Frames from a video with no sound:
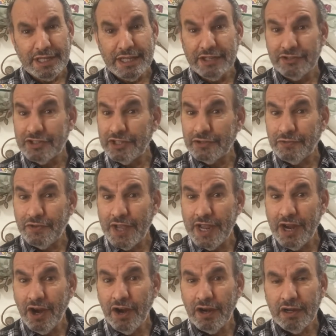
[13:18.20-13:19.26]
Is this
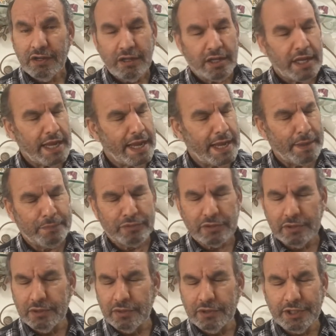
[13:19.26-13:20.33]
fair?
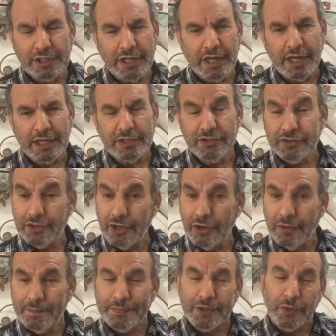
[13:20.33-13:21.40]
Absolutely not.
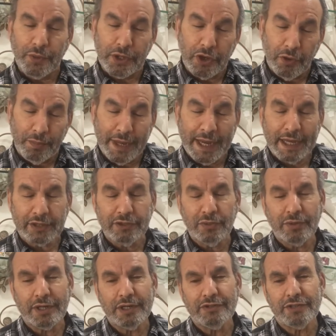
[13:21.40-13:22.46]
So we go back
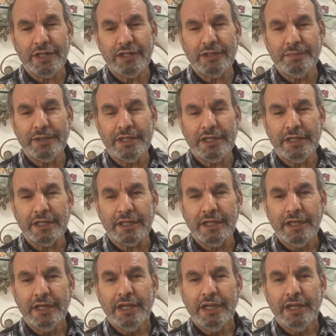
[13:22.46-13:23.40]
to what I said at the beginning.